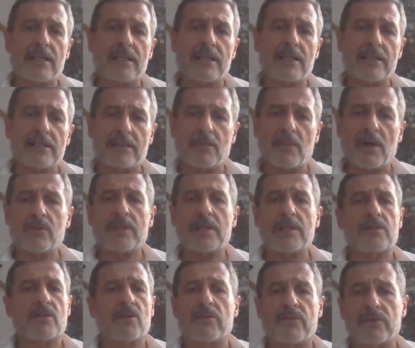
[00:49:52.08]
For
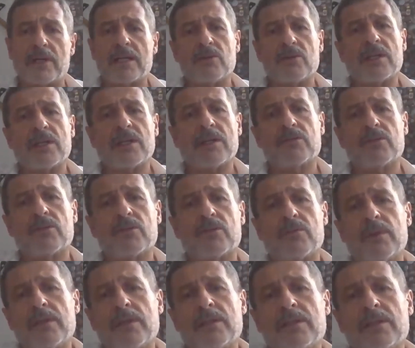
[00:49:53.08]
easiest mountains
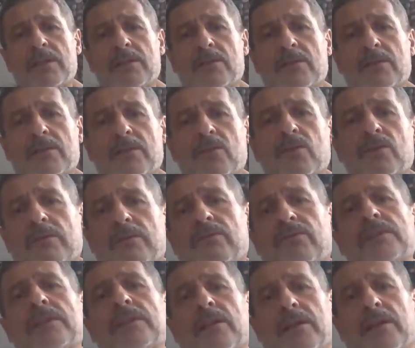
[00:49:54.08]
or for treks, you
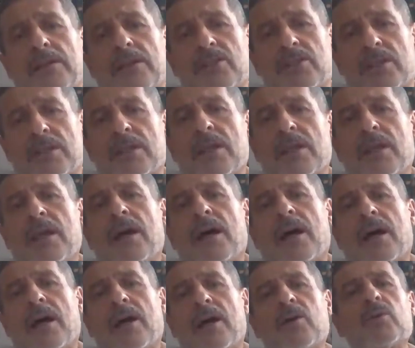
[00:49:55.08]
have to be in good
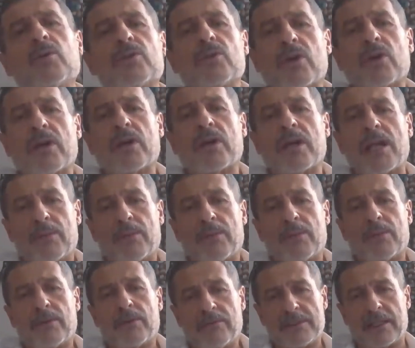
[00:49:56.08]
physical
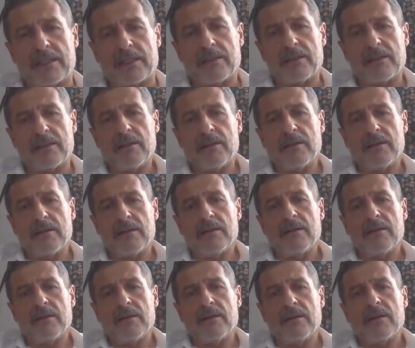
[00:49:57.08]
condition. I also
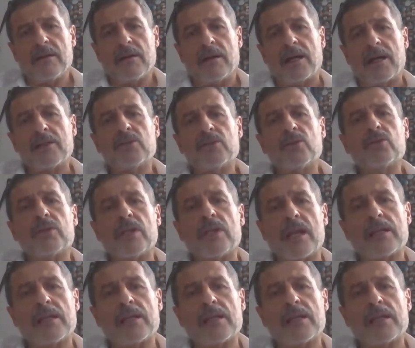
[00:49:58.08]
help with that.